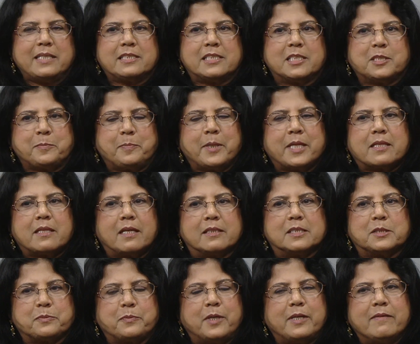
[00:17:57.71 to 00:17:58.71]
suspect
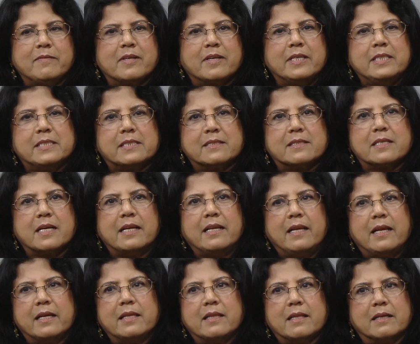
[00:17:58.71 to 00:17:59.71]
that's one of the reasons I
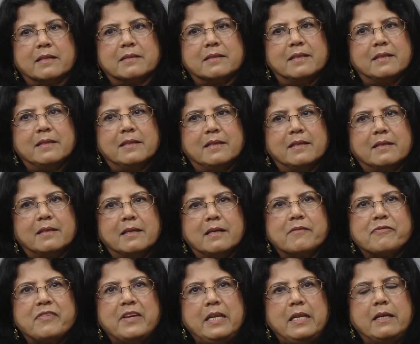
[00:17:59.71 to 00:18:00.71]
like that
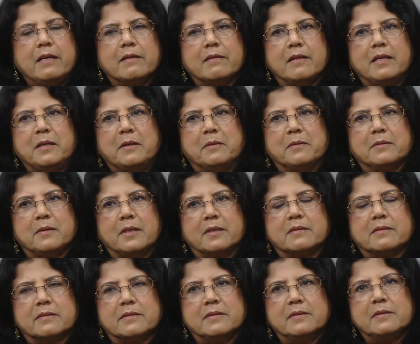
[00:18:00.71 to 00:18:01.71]
feeling,
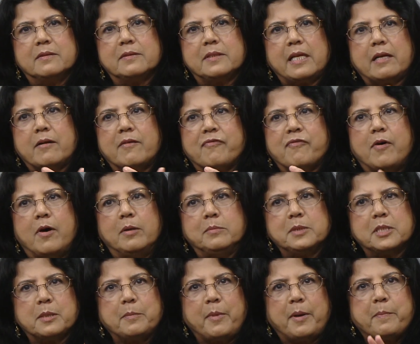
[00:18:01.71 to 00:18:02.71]
that there are
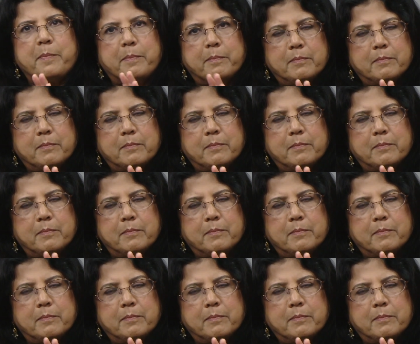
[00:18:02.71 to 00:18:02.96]
forms in my